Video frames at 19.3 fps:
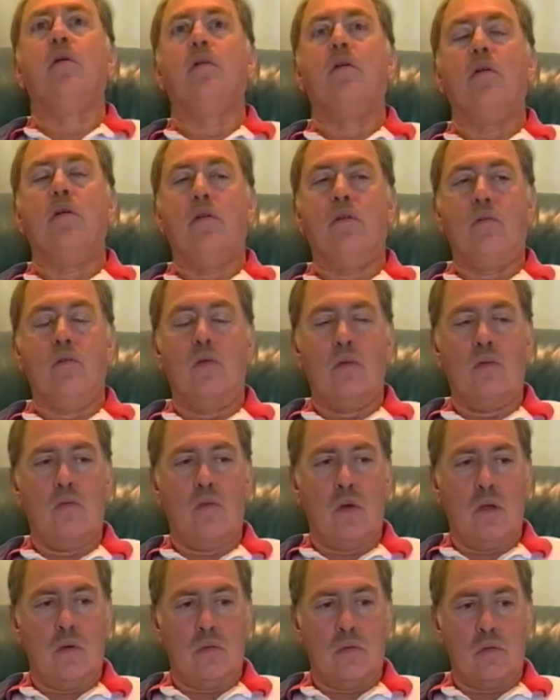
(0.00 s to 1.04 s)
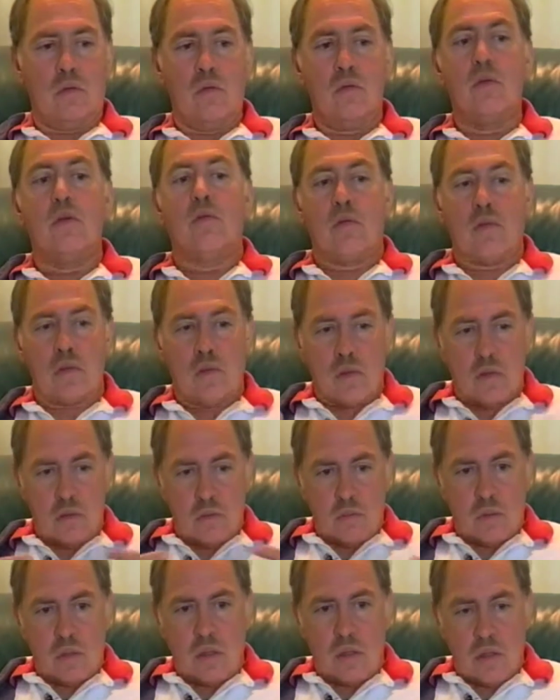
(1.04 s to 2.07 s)
And the one way to do it was
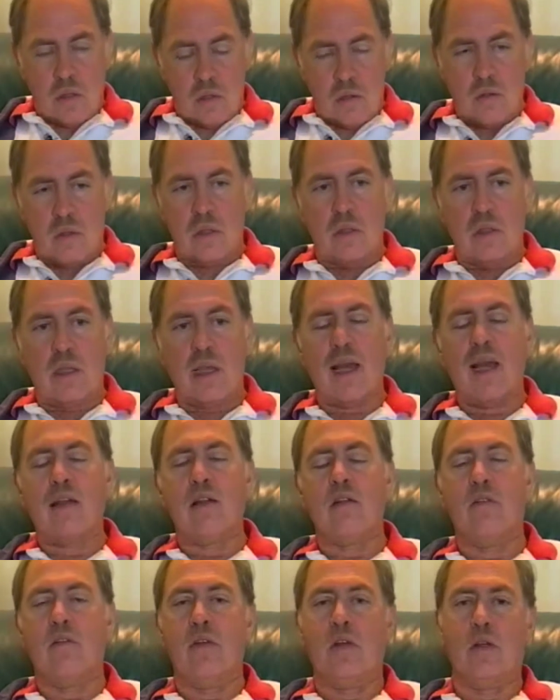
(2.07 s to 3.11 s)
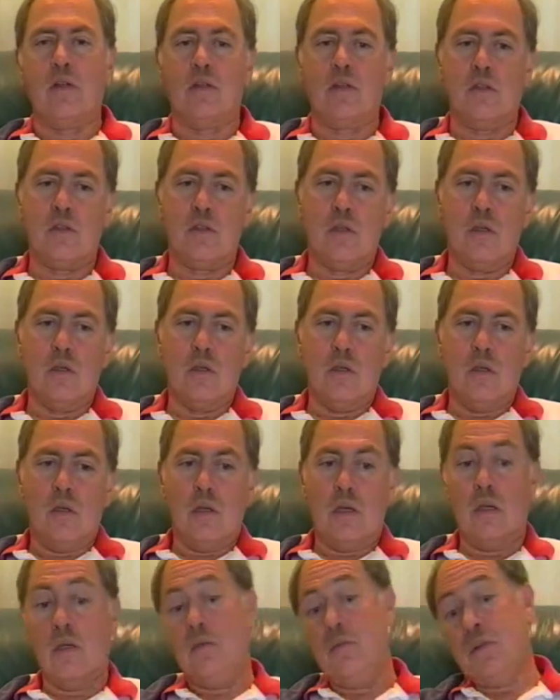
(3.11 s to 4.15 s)
to play the CAT advantage,
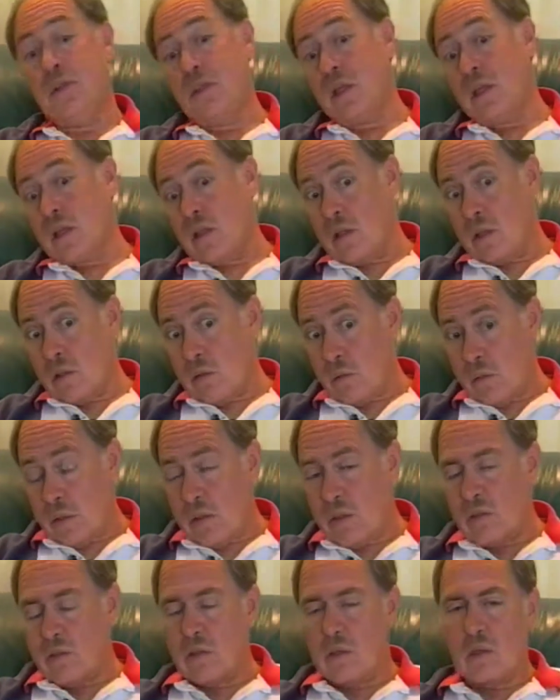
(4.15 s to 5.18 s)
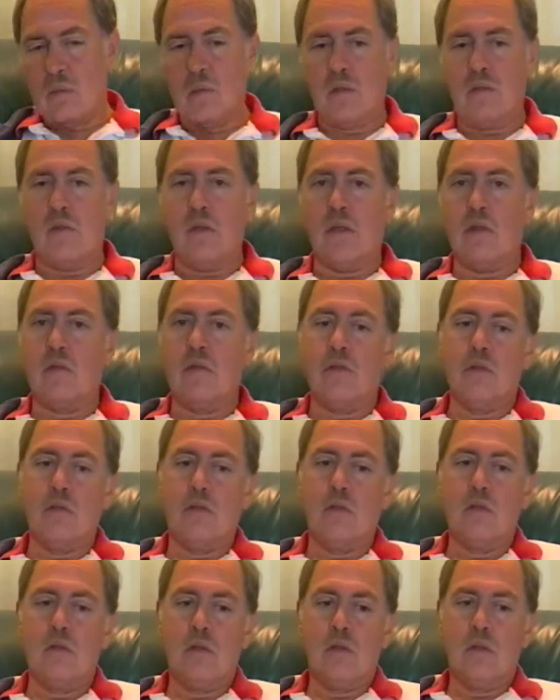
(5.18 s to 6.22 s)
and in particular the real-time
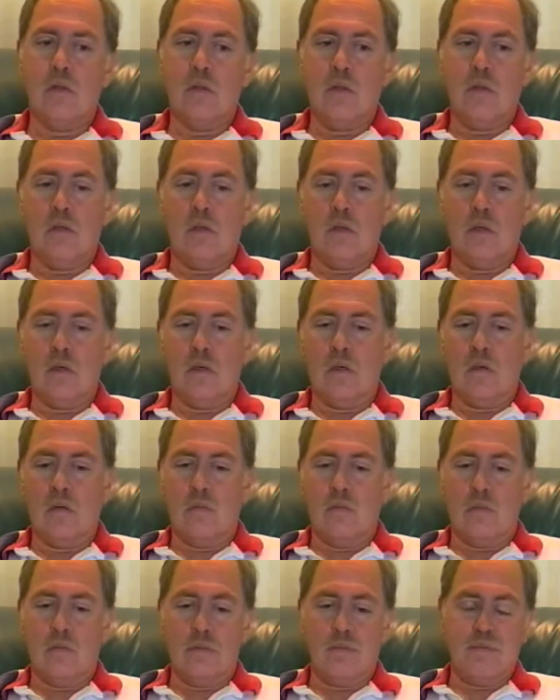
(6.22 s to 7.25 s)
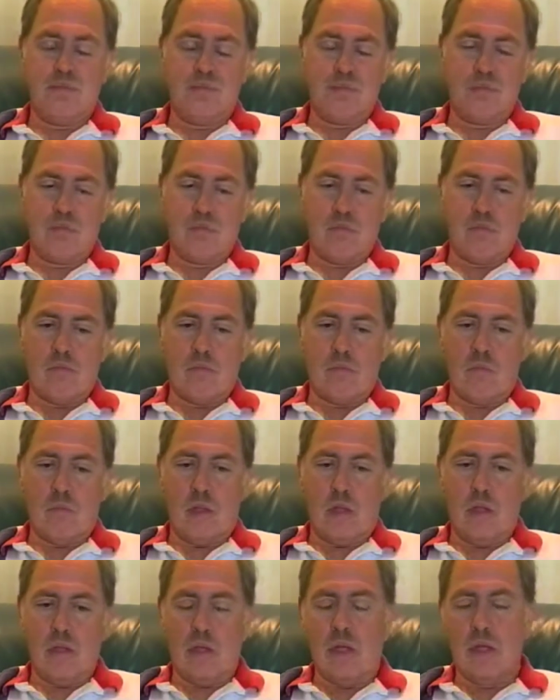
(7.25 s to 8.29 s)
advantage.
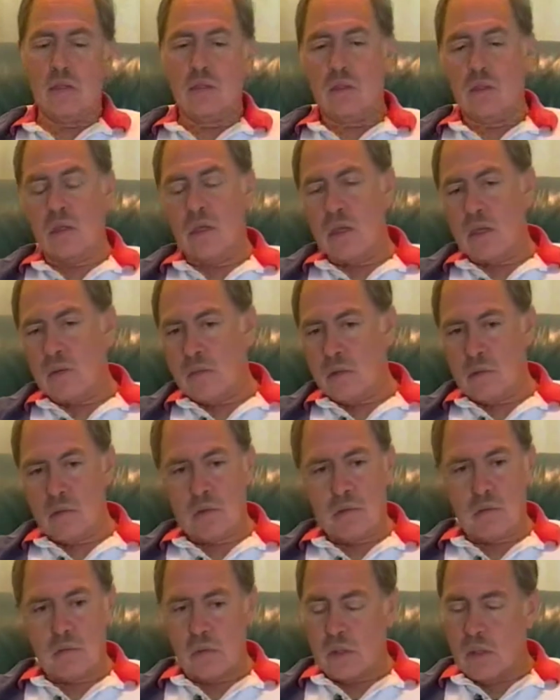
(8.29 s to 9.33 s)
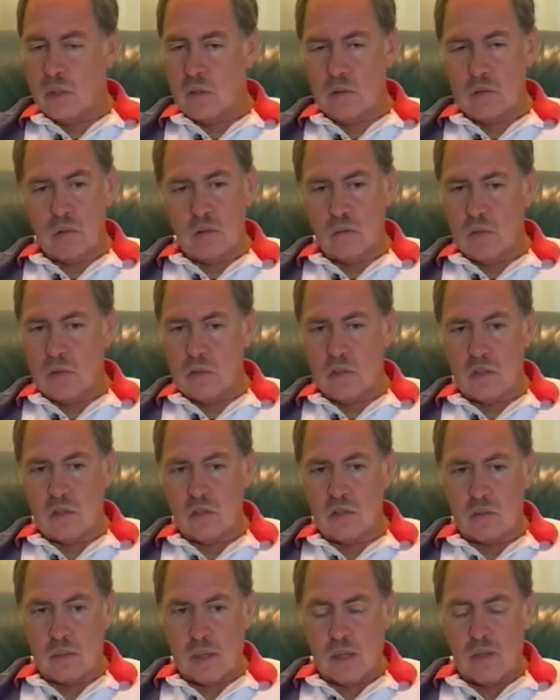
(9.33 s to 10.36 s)
At that time, there was really only one
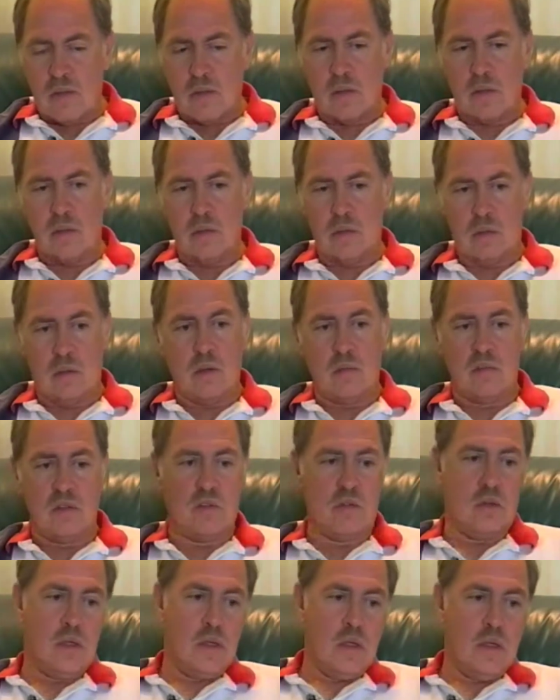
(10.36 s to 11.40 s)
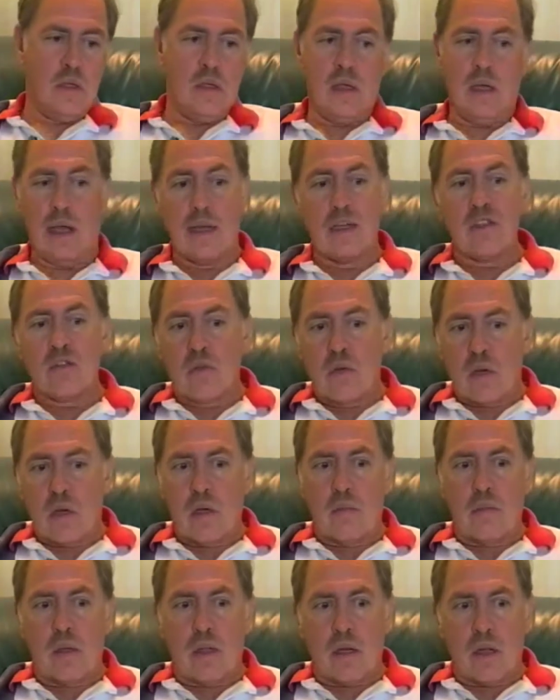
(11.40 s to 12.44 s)
system out there, and it was
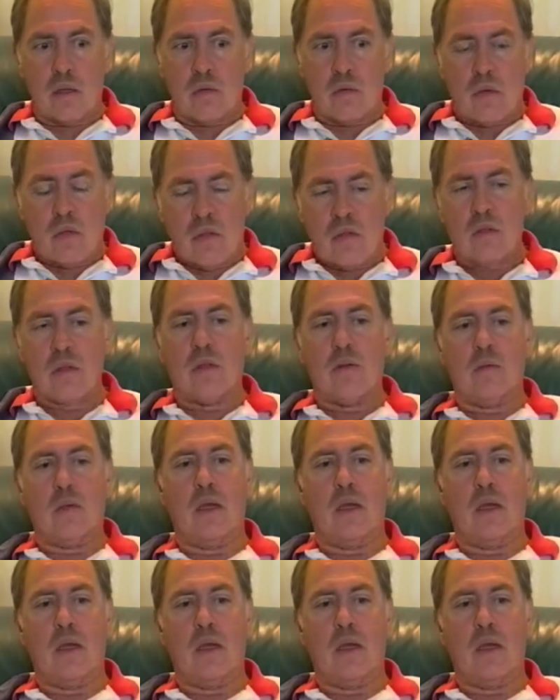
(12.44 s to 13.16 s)
XScribe that had real-time